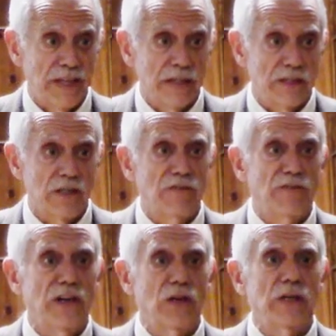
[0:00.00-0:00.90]
It's a
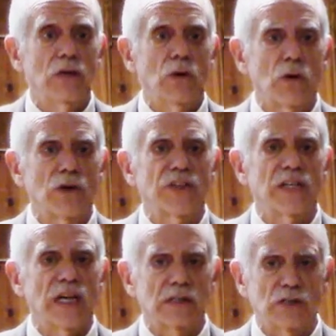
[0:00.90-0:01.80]
very
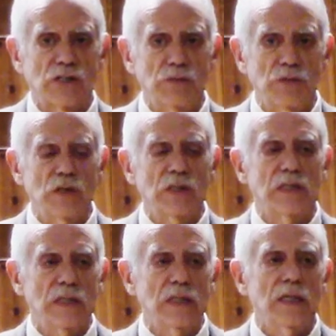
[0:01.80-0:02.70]
orthodox
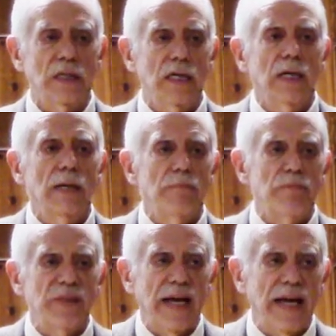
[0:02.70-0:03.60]
community,
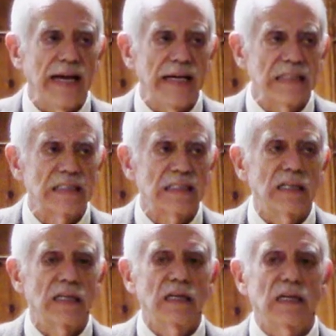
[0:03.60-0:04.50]
and
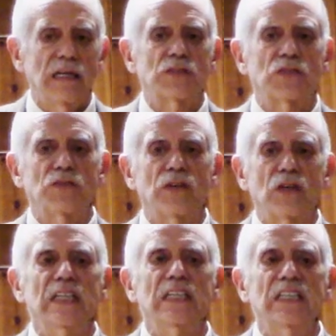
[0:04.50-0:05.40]
it's
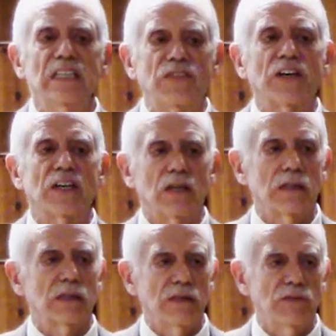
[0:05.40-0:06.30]
very
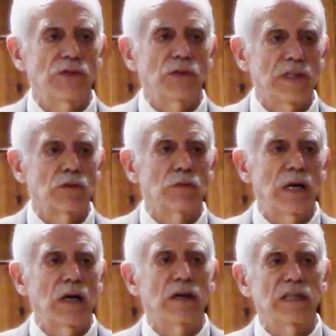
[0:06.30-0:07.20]
difficult if you
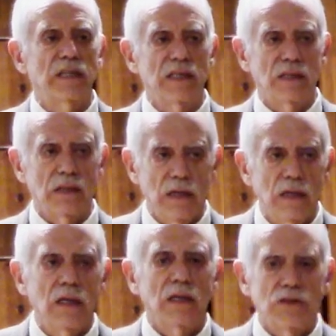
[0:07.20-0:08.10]
intermarry, then
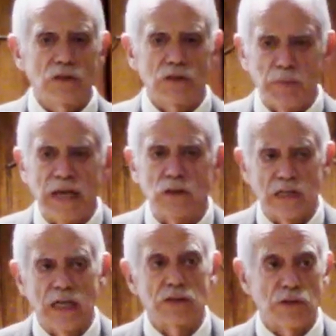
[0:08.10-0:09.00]
your spouse
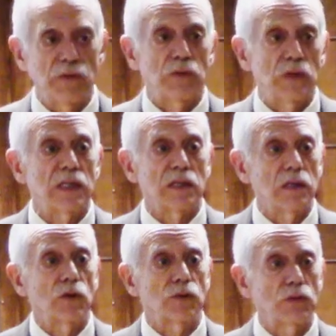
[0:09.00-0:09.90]
has to be willing to
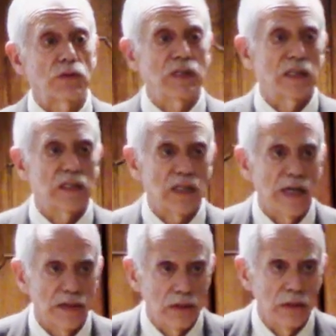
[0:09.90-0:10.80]
go through the
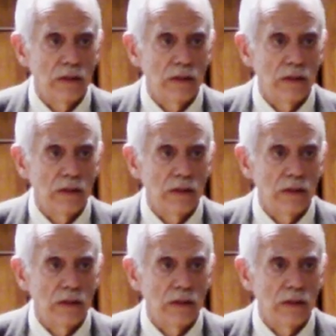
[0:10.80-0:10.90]
entire